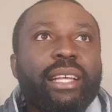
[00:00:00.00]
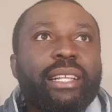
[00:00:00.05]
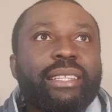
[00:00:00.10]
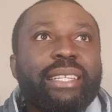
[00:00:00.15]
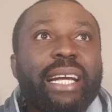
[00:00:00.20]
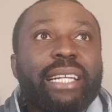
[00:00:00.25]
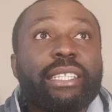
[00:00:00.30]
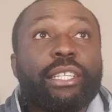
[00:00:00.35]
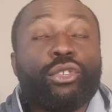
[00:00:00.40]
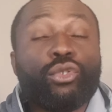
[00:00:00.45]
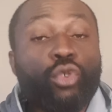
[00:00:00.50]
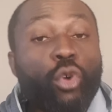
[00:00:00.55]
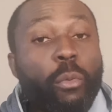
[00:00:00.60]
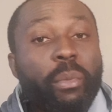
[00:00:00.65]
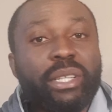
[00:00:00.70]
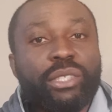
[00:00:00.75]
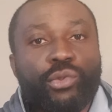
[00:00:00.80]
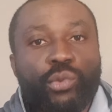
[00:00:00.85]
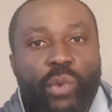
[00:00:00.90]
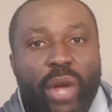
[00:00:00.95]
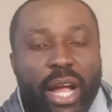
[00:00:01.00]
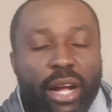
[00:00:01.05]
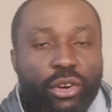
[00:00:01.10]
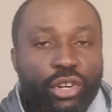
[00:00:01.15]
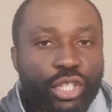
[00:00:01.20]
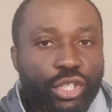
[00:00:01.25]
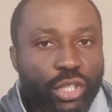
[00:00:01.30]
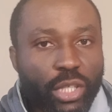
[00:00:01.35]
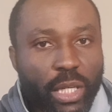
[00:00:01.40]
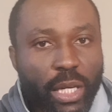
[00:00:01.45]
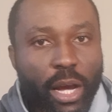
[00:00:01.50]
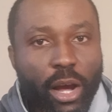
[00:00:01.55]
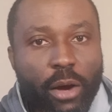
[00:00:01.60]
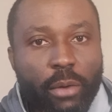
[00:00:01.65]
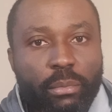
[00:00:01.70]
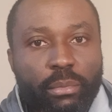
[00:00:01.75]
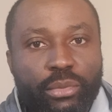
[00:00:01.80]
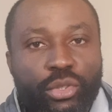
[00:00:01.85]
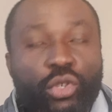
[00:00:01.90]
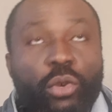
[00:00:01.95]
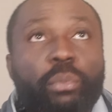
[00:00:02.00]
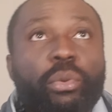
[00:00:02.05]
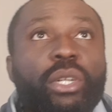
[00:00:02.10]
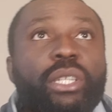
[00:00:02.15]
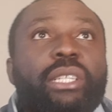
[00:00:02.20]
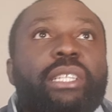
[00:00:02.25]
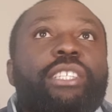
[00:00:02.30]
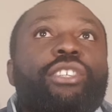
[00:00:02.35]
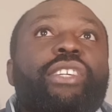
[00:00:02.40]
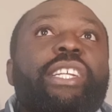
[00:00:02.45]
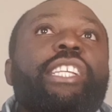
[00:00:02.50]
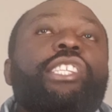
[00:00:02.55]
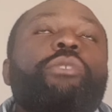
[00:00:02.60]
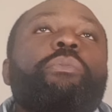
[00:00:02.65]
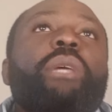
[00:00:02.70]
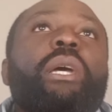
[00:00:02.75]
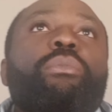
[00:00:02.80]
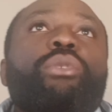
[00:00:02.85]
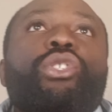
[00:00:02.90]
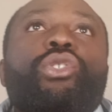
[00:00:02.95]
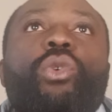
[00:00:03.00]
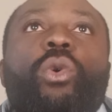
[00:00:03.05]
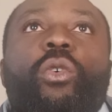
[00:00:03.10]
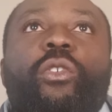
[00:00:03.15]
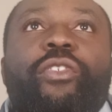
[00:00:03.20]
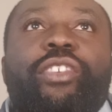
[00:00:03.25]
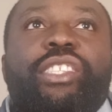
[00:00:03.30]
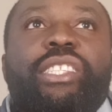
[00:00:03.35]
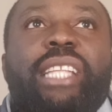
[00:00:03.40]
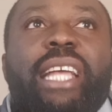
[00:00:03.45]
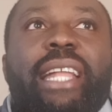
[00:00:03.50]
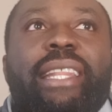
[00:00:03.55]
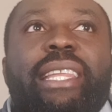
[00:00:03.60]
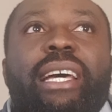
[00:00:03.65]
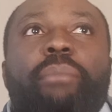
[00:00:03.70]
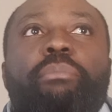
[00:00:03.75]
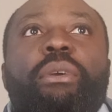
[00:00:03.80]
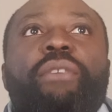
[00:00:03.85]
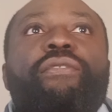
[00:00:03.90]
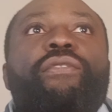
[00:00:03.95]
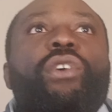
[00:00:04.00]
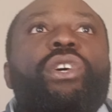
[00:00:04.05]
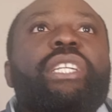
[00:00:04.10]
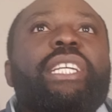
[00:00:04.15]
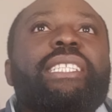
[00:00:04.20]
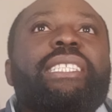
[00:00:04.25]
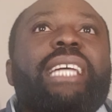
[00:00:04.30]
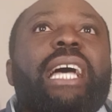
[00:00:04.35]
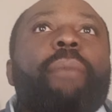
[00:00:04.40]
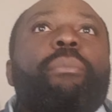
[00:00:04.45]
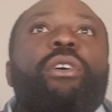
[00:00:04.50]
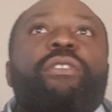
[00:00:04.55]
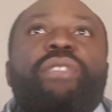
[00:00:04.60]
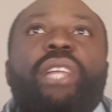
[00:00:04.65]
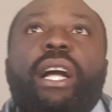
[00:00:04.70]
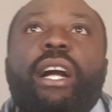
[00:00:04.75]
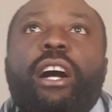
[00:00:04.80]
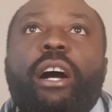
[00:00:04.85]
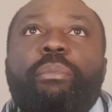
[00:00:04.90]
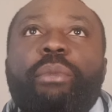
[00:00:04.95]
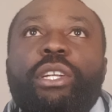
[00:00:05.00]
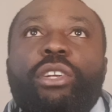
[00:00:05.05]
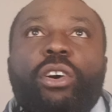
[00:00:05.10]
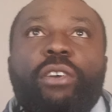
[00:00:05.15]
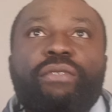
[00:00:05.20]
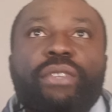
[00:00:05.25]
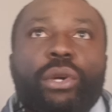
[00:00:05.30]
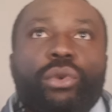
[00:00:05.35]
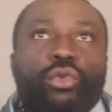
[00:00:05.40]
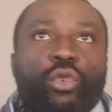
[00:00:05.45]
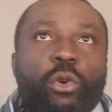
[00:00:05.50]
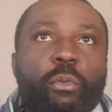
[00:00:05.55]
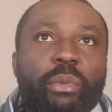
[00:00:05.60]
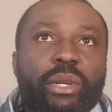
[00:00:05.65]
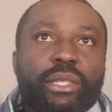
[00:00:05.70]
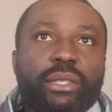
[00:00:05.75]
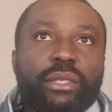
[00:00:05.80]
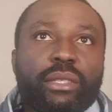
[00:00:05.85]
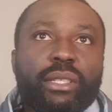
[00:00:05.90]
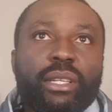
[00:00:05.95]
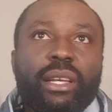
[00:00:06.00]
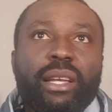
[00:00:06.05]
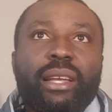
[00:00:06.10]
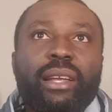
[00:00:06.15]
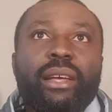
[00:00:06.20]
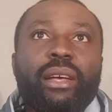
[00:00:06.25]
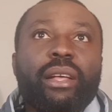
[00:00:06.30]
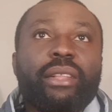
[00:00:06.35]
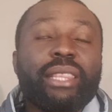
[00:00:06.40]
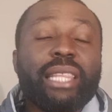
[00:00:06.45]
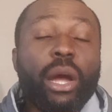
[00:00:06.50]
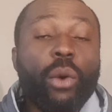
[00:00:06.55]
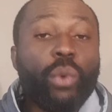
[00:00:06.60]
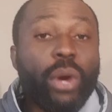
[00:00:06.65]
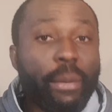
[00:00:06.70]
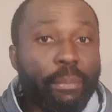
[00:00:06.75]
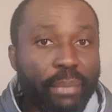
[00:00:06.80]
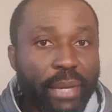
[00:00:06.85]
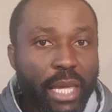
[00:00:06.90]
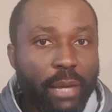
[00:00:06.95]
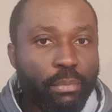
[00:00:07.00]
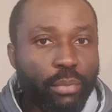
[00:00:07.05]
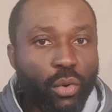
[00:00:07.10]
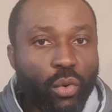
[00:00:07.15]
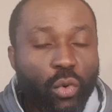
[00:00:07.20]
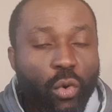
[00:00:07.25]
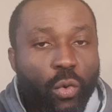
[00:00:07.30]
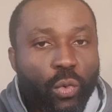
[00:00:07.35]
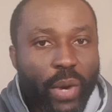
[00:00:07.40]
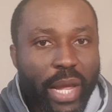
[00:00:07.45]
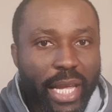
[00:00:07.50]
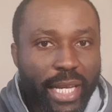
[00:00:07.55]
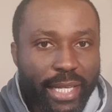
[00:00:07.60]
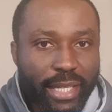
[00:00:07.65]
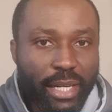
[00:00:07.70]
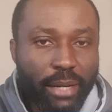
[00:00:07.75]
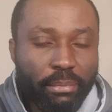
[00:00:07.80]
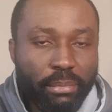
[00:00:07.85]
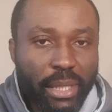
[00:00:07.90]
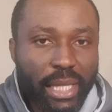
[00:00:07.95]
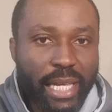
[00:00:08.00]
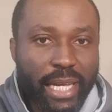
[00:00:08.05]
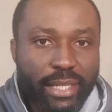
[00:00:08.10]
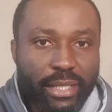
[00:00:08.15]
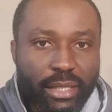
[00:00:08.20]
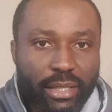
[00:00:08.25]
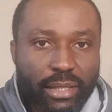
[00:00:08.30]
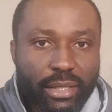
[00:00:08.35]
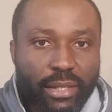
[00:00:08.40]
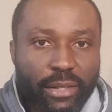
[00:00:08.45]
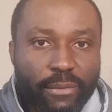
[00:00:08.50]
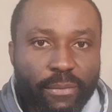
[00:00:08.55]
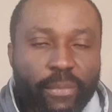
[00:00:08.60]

that the Romans were going to come. So, but you need to be able to understand that before the time of the coming of the Romans, there were people who were in a place.